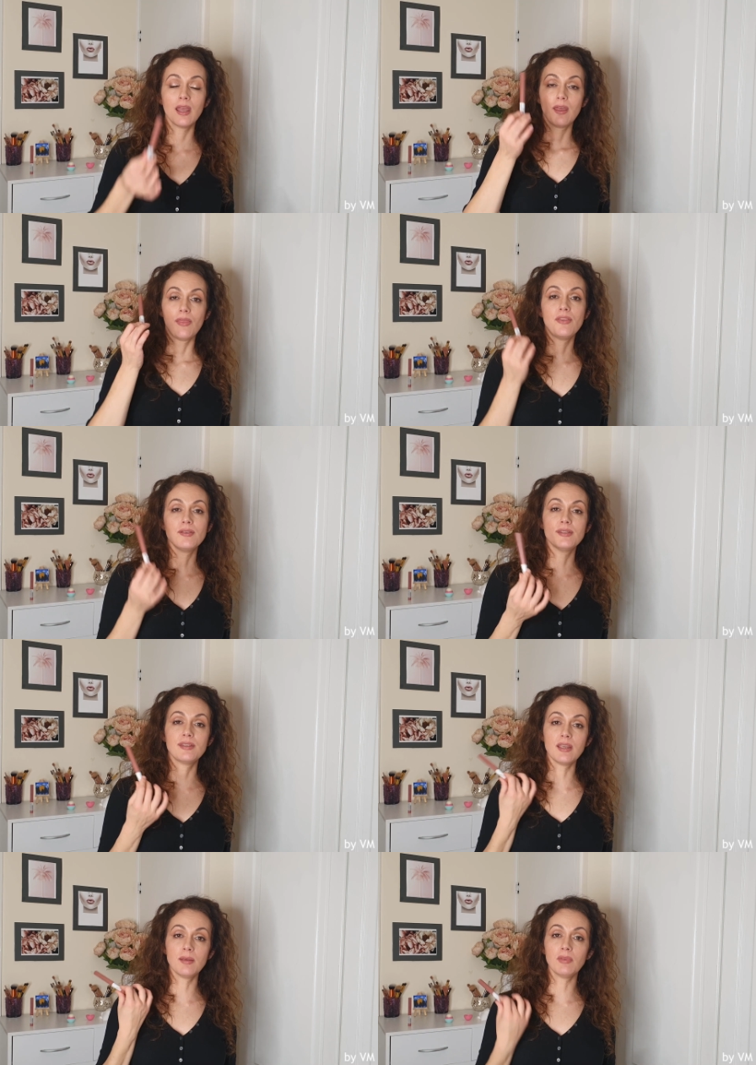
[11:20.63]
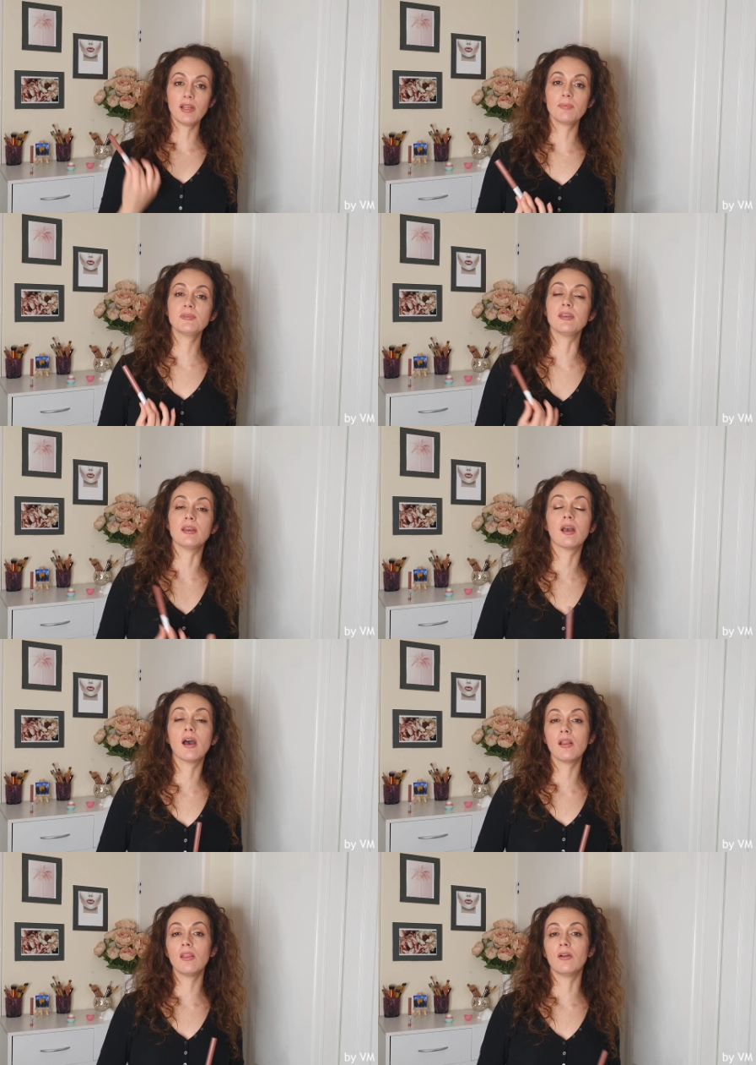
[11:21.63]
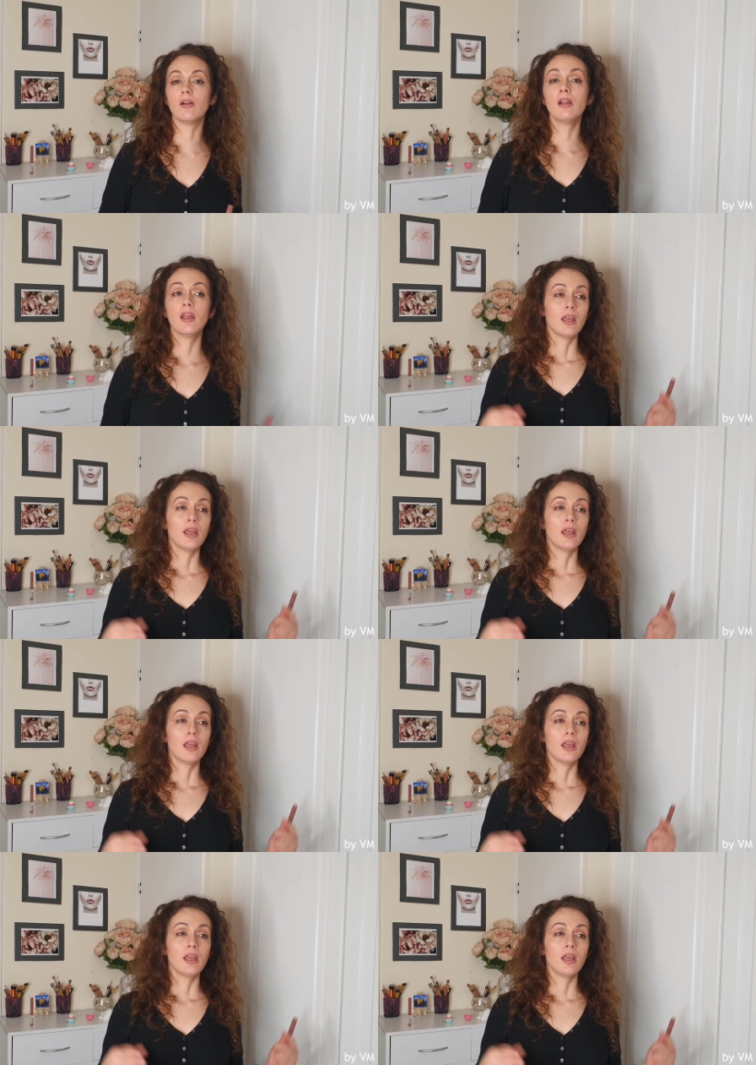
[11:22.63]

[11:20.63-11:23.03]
the same lipstick color